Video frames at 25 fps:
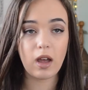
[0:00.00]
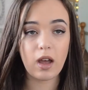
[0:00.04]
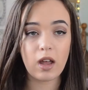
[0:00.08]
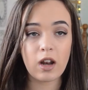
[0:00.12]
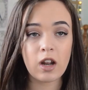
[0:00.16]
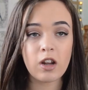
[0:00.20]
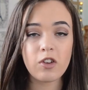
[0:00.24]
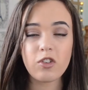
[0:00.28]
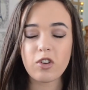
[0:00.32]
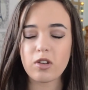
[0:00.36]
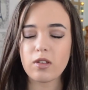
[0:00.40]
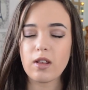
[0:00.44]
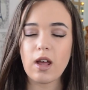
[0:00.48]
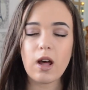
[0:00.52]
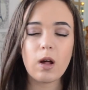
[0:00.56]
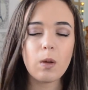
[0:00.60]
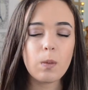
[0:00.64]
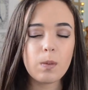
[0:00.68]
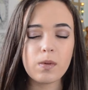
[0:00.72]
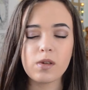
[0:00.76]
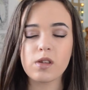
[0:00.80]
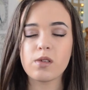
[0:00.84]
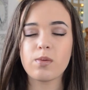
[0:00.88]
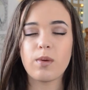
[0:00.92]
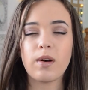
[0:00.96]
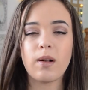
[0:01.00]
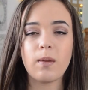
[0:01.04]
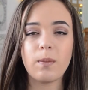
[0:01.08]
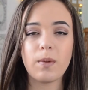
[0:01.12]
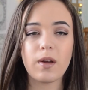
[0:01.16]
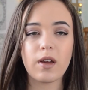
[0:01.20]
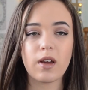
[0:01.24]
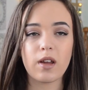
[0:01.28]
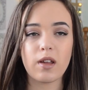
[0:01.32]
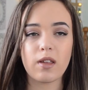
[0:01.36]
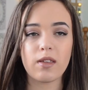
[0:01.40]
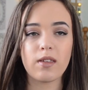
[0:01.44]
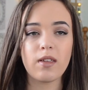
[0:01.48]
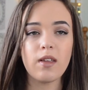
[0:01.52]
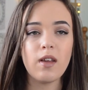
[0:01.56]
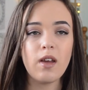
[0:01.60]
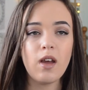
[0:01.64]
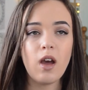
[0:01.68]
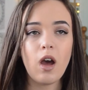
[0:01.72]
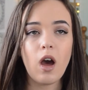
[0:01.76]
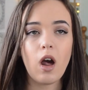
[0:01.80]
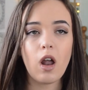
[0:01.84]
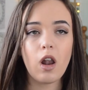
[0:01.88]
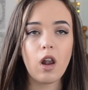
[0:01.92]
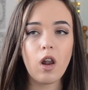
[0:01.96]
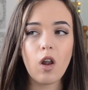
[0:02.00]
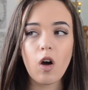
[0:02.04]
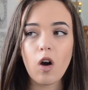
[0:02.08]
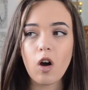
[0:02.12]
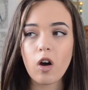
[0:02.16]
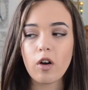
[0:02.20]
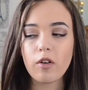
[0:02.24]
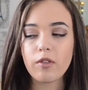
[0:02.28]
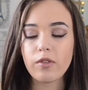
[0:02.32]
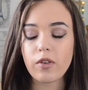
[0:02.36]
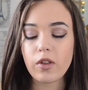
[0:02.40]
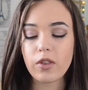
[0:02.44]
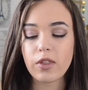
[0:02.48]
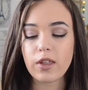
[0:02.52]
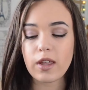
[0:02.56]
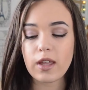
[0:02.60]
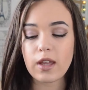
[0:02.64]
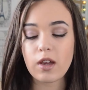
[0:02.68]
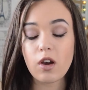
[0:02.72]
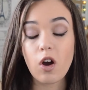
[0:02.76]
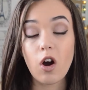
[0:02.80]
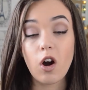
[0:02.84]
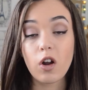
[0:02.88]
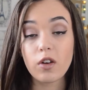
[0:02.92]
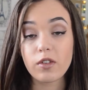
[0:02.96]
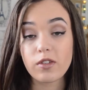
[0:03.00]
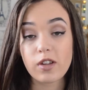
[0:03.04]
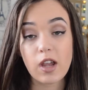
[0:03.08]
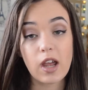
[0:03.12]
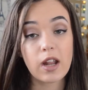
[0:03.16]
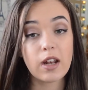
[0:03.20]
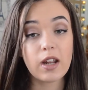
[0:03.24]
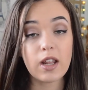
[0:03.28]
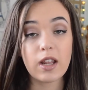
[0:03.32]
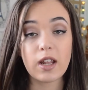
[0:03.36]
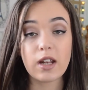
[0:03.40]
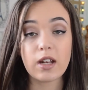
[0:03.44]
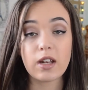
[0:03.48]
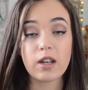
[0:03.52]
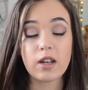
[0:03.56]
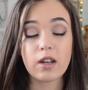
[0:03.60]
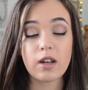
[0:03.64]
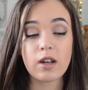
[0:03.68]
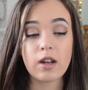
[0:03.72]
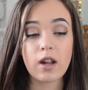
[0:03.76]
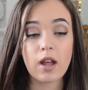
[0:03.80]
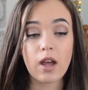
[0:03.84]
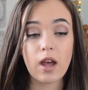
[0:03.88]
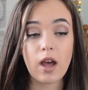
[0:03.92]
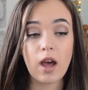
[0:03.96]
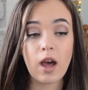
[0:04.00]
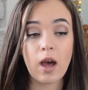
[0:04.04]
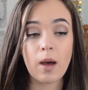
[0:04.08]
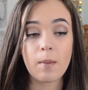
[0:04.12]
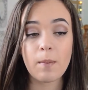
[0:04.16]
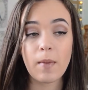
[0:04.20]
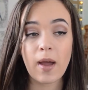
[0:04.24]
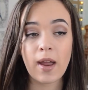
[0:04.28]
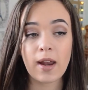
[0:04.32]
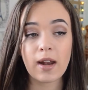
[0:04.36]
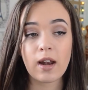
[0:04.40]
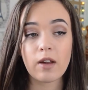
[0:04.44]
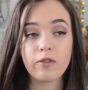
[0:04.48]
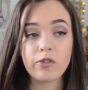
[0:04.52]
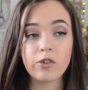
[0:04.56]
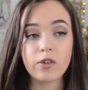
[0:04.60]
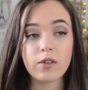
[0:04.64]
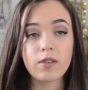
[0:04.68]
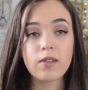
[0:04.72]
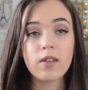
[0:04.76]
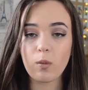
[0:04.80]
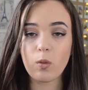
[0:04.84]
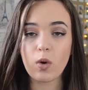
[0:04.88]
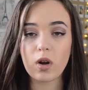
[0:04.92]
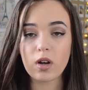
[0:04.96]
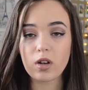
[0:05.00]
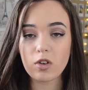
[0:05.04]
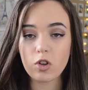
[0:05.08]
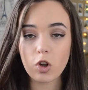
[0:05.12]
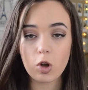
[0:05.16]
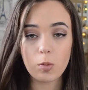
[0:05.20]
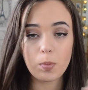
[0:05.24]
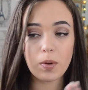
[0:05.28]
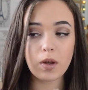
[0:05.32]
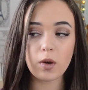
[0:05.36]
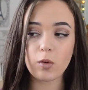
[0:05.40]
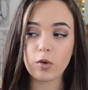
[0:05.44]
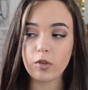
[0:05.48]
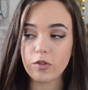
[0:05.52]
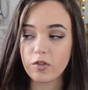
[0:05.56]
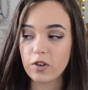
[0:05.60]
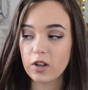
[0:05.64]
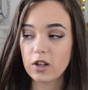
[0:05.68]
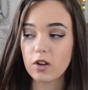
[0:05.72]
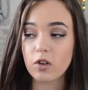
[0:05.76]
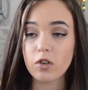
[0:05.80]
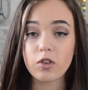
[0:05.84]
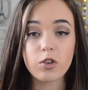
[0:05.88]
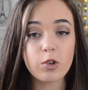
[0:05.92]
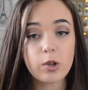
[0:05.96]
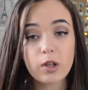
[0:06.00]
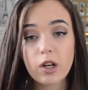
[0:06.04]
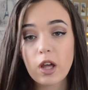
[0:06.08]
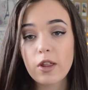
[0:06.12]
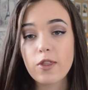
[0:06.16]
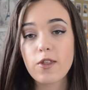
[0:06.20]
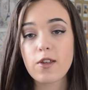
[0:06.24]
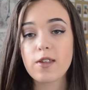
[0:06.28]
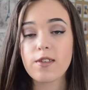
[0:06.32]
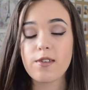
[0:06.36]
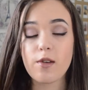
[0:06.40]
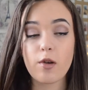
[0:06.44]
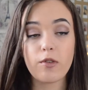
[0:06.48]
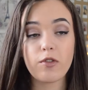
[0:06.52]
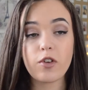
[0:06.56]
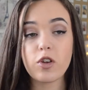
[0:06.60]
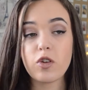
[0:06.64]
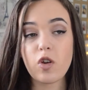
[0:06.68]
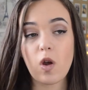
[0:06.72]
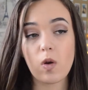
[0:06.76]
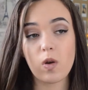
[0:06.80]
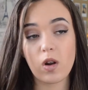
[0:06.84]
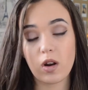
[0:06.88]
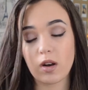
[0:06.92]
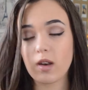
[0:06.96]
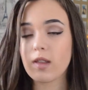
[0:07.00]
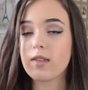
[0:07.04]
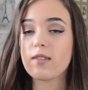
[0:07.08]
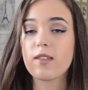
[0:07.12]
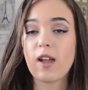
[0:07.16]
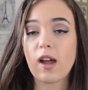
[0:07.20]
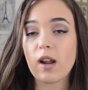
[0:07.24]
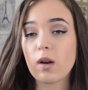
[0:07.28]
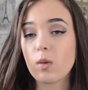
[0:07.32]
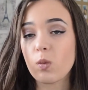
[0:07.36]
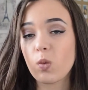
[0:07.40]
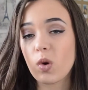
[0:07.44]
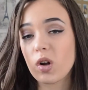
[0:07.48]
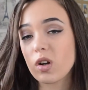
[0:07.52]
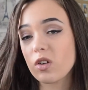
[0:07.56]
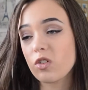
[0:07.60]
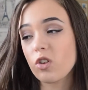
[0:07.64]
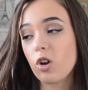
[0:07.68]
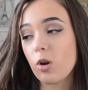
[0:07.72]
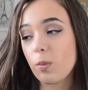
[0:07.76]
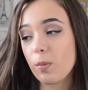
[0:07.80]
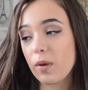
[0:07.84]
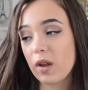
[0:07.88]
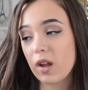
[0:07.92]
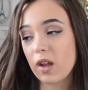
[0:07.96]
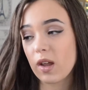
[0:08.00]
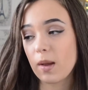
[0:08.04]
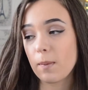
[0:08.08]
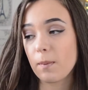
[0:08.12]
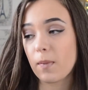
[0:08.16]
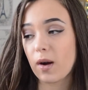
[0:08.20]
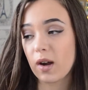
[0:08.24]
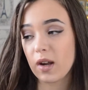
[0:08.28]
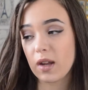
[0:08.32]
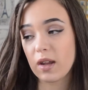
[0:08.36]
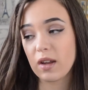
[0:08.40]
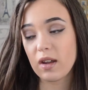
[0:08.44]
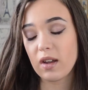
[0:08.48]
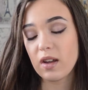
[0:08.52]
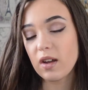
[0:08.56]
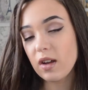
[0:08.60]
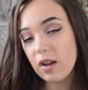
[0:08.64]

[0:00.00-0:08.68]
And it just helps as well because a lot of the content in A-levels, one topic will feed onto another, so if you don't understand one topic it might